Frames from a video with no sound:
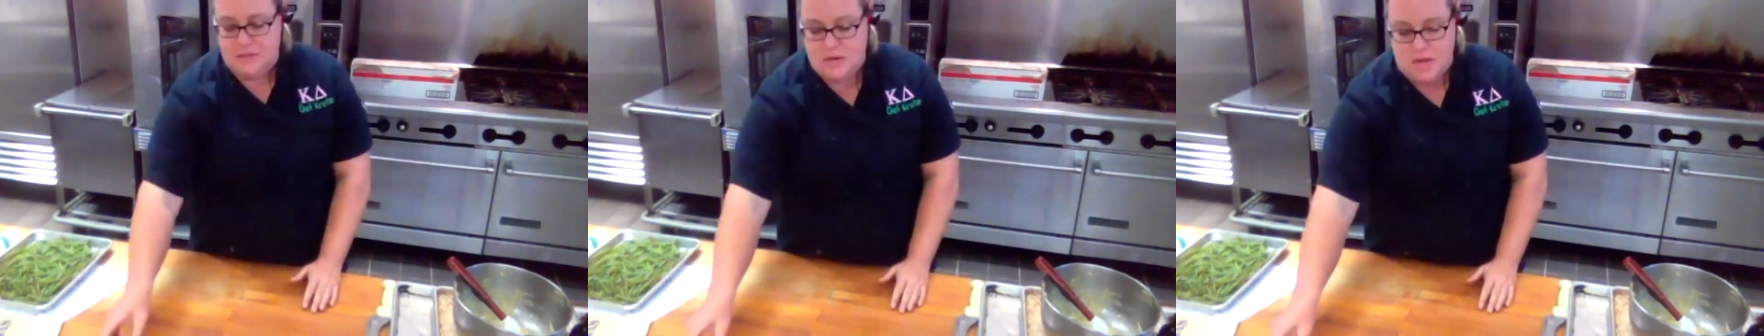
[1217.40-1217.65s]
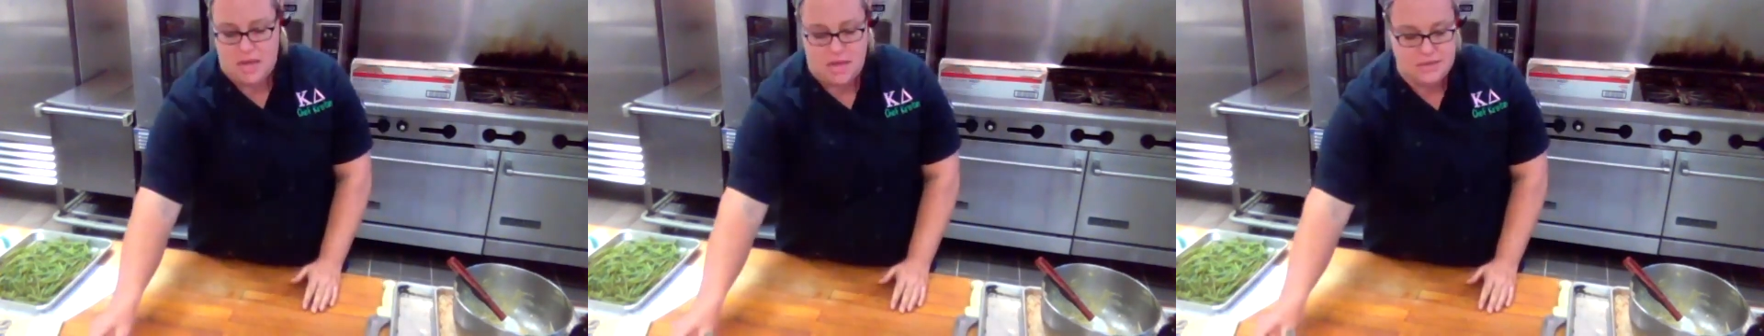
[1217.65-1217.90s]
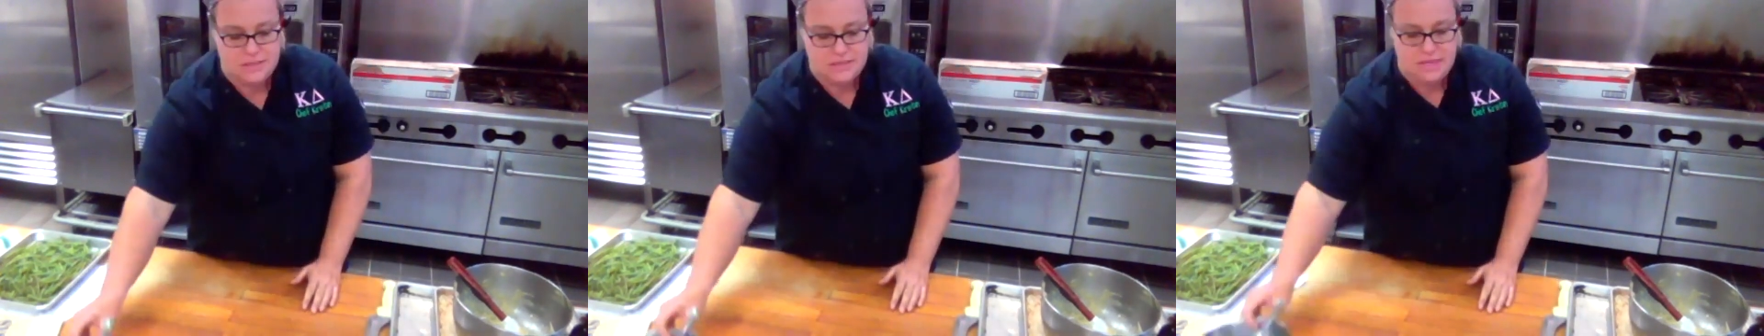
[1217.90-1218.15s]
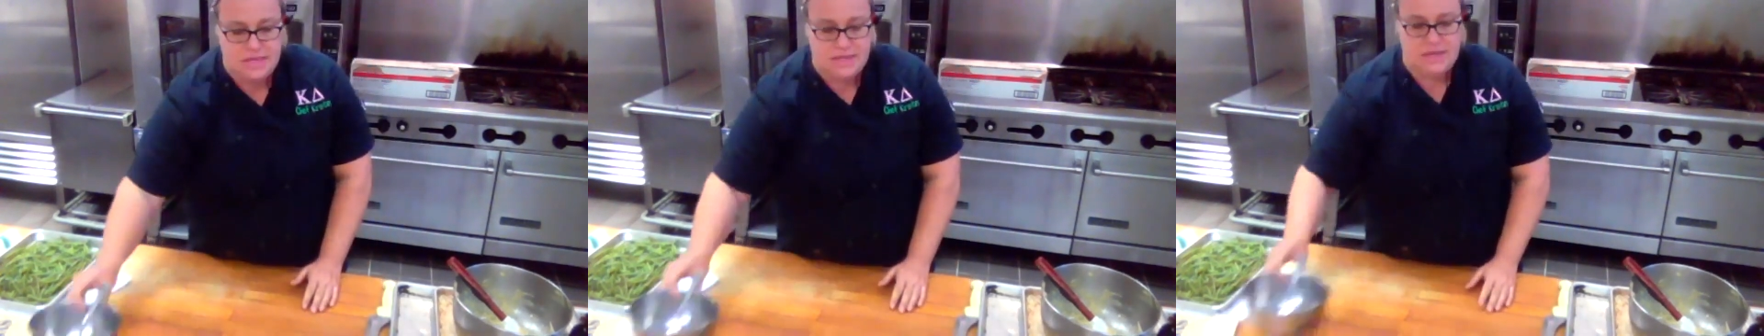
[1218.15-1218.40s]
not
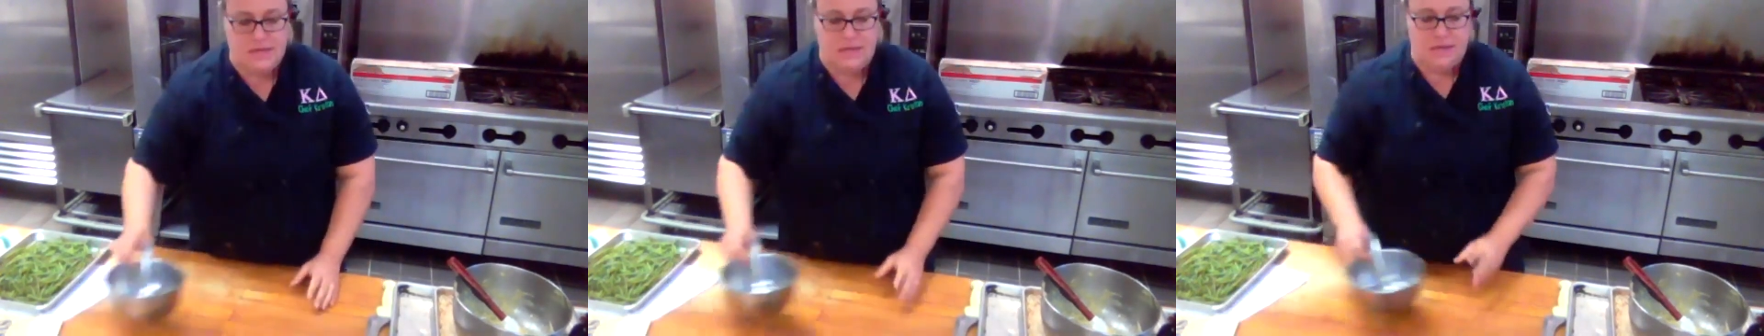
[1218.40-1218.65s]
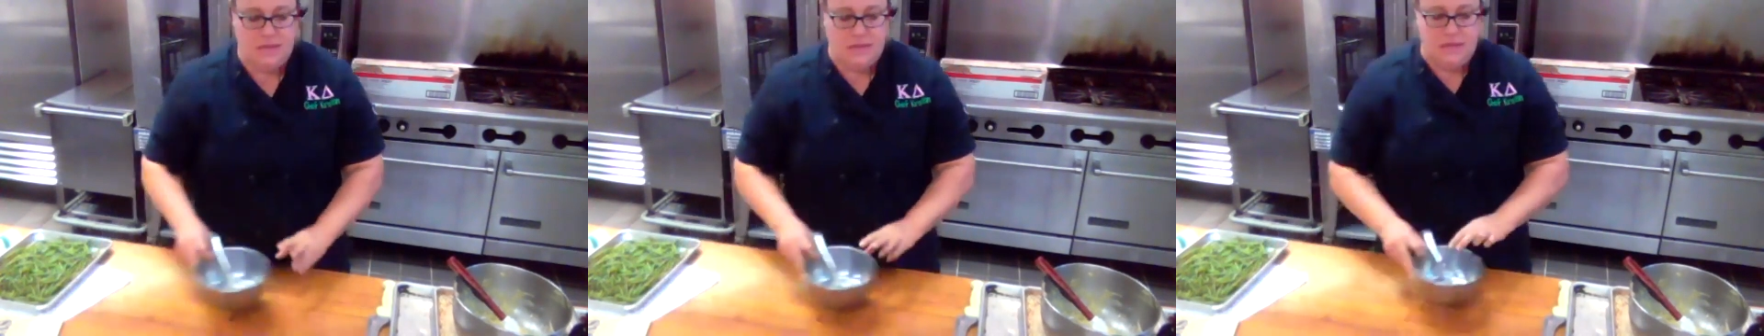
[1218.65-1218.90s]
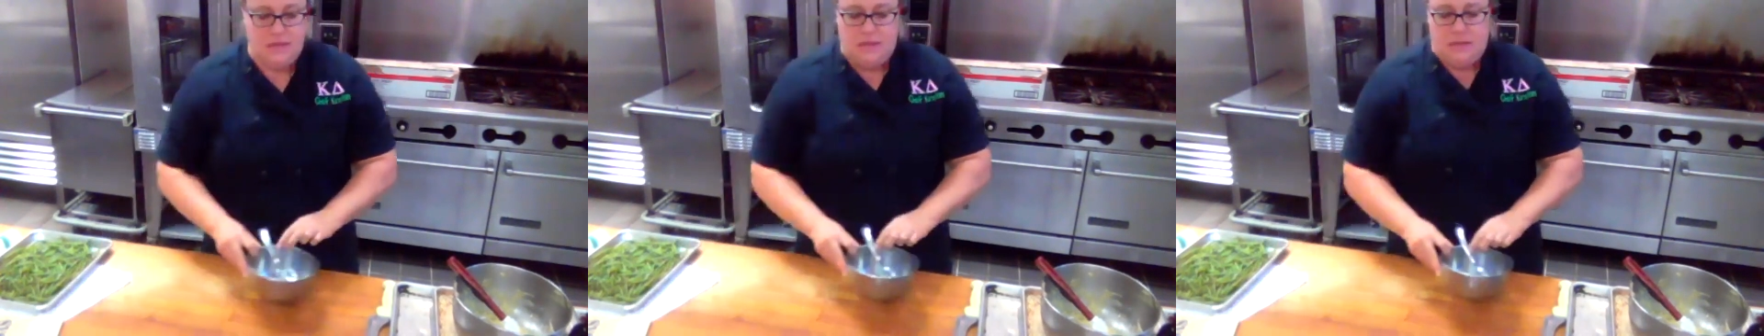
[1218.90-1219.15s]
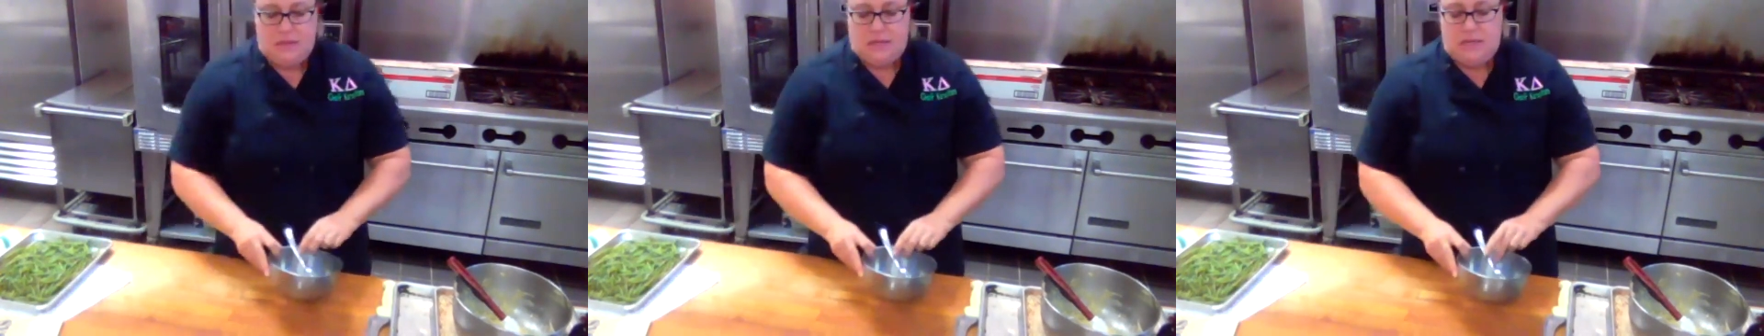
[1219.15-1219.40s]
a
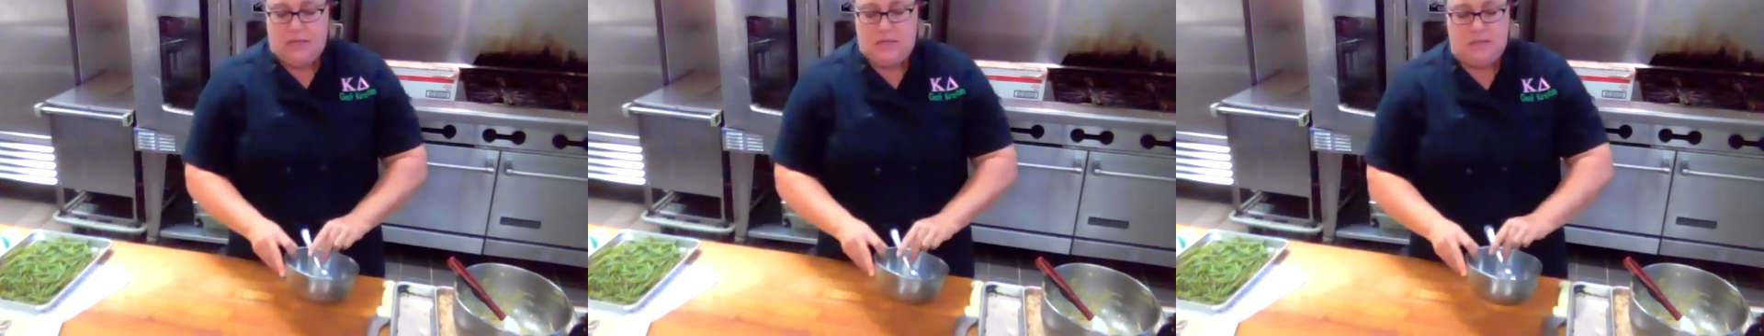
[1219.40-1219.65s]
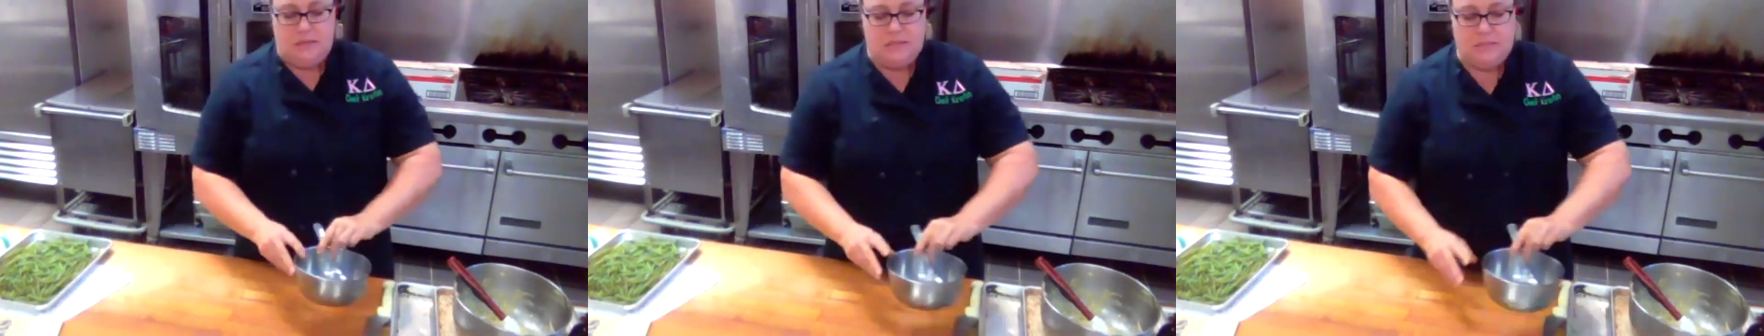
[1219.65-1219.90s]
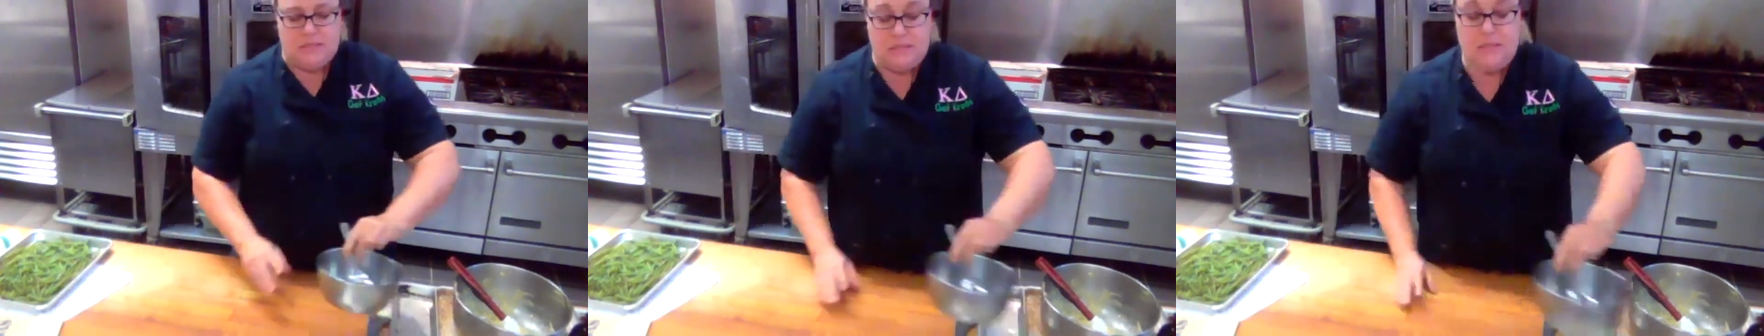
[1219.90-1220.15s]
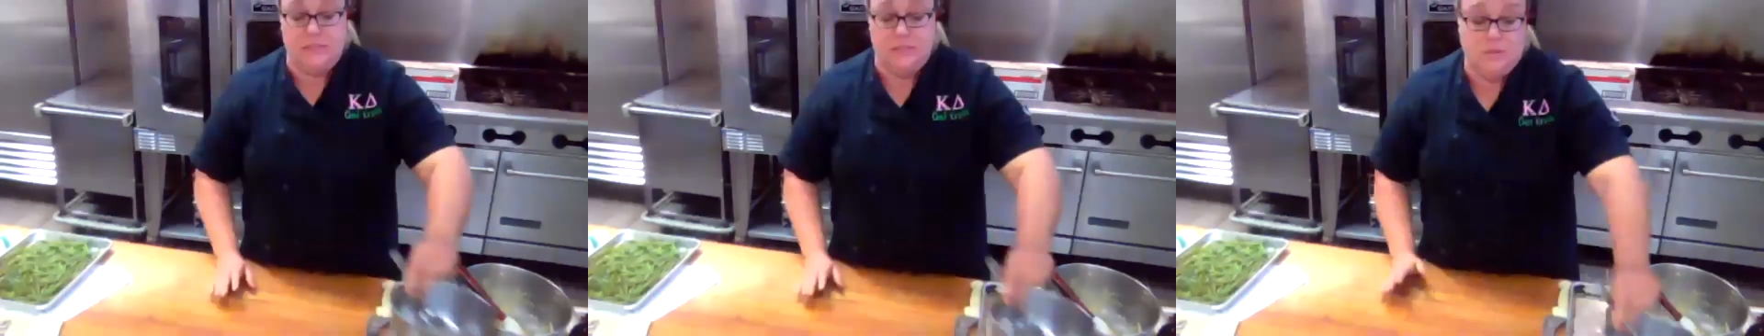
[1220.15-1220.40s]

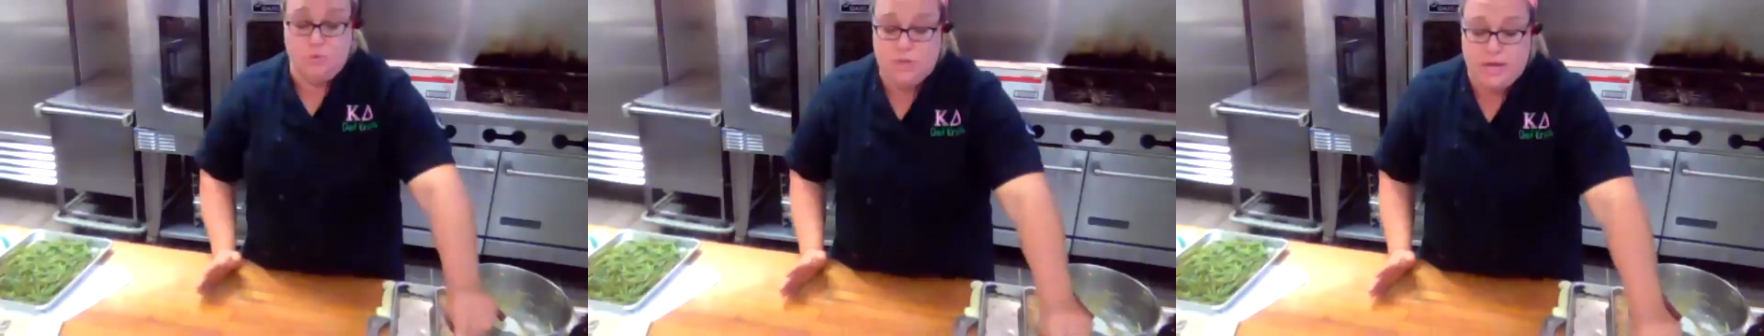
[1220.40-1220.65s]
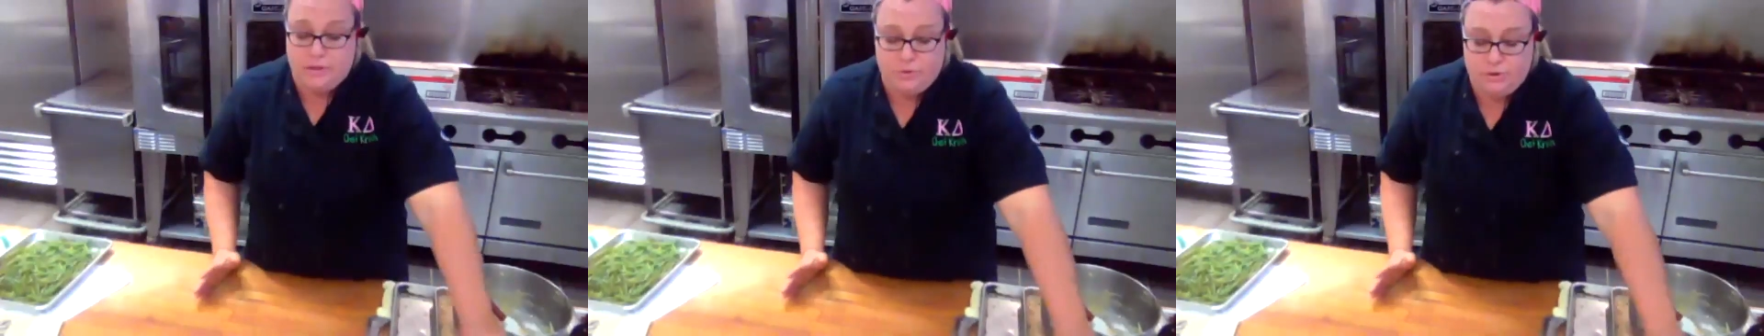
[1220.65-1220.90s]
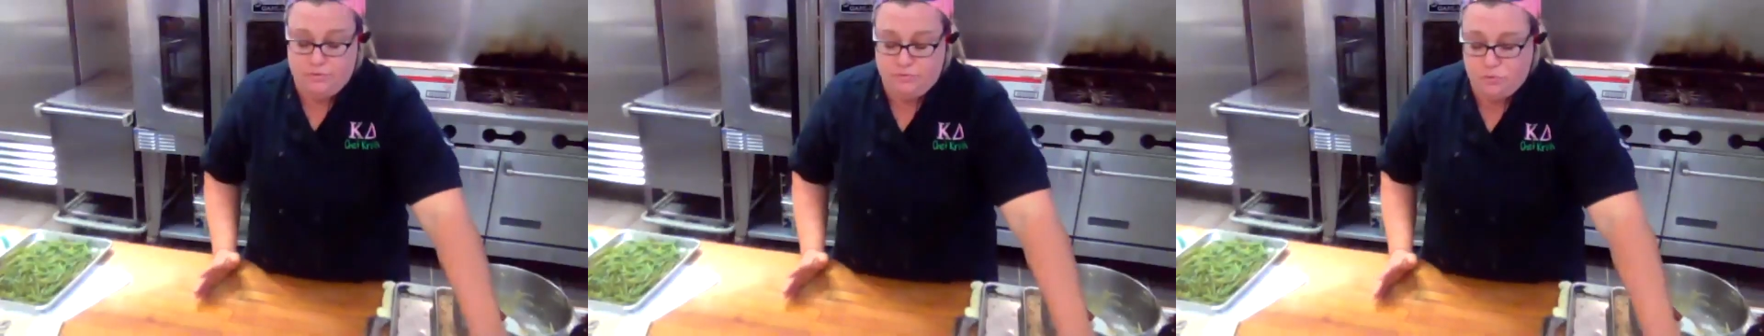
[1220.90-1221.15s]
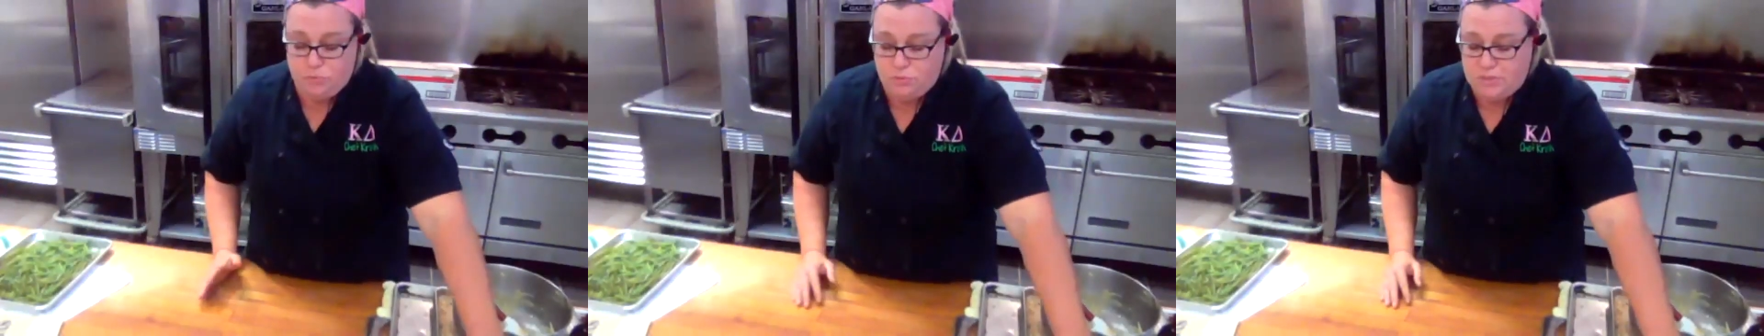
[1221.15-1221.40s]
it's a low calorie
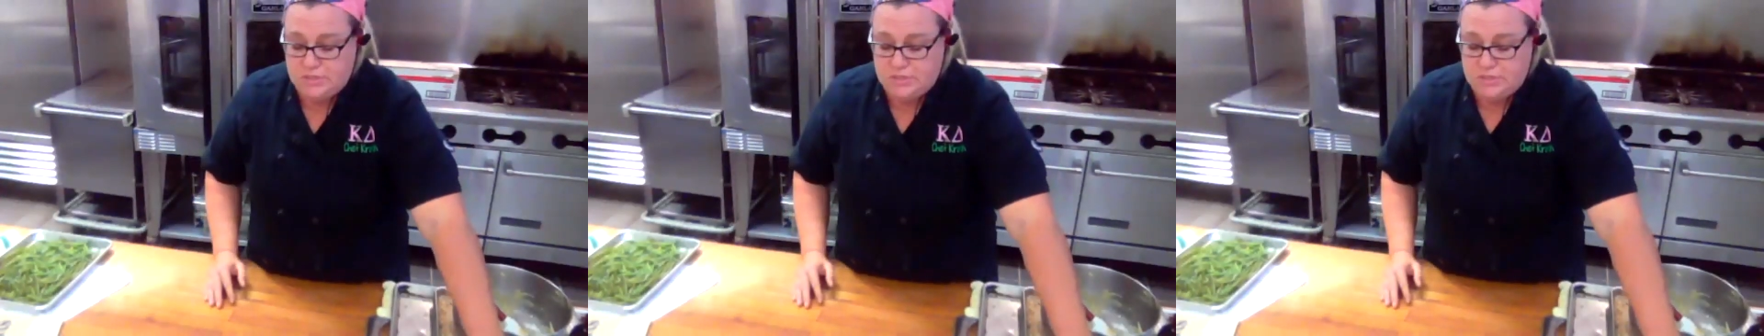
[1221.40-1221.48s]
food.